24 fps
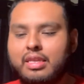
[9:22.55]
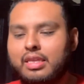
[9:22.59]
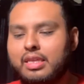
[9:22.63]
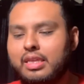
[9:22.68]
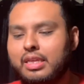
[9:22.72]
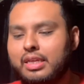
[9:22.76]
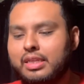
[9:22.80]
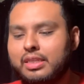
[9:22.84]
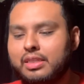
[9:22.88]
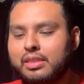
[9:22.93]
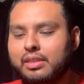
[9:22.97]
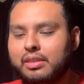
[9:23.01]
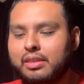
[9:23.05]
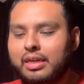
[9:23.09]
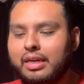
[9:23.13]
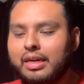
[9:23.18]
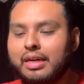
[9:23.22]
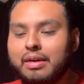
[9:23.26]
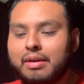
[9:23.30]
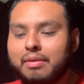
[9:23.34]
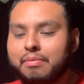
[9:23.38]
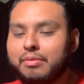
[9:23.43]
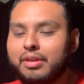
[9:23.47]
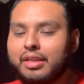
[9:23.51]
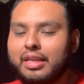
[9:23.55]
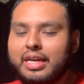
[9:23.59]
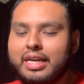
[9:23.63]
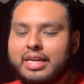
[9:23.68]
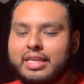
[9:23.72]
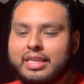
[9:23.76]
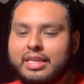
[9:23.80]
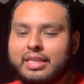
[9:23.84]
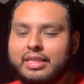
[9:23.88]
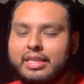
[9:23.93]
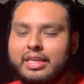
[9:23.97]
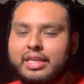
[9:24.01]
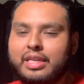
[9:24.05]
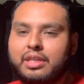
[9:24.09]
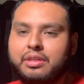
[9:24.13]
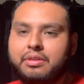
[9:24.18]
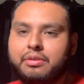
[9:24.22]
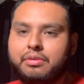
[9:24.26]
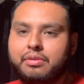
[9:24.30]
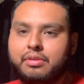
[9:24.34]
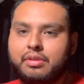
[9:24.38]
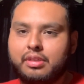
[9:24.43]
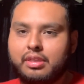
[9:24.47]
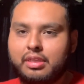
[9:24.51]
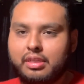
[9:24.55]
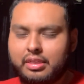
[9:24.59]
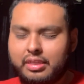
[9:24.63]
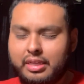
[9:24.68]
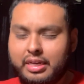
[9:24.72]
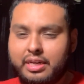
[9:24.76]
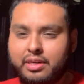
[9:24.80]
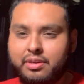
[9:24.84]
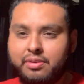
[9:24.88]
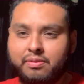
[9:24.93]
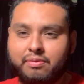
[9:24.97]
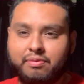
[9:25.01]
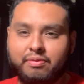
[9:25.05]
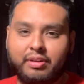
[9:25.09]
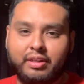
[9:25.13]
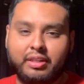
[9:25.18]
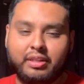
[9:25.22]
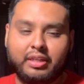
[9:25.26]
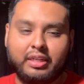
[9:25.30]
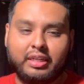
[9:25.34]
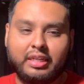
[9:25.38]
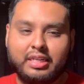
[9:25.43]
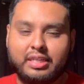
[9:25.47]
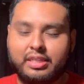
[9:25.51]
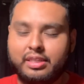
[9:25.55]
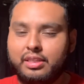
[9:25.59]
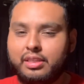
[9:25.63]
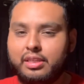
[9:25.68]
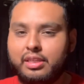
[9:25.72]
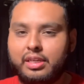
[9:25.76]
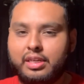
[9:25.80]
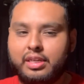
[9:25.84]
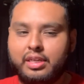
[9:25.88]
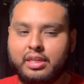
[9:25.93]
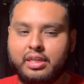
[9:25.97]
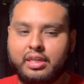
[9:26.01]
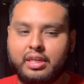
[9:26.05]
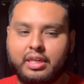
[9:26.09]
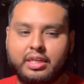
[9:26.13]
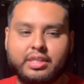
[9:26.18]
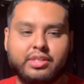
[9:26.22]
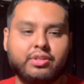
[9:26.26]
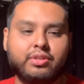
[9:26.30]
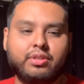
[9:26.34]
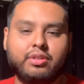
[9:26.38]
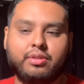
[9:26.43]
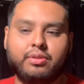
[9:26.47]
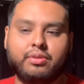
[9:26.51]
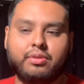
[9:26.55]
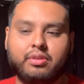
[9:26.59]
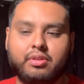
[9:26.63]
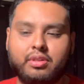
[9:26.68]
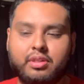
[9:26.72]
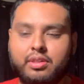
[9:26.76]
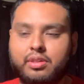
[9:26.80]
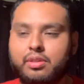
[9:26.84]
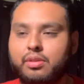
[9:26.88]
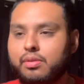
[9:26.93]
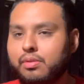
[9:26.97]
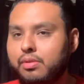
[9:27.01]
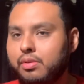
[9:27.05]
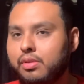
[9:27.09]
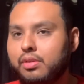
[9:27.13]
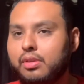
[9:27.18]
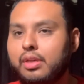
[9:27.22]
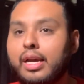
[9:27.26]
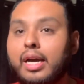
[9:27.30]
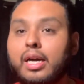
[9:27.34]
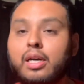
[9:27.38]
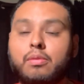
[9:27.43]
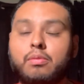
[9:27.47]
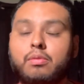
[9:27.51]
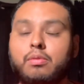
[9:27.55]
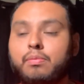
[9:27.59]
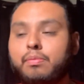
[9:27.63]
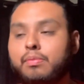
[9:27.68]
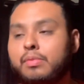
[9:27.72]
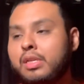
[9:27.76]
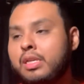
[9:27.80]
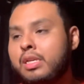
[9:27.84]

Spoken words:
It's like I'm glad that they used That Old Feeling as the intro to this album.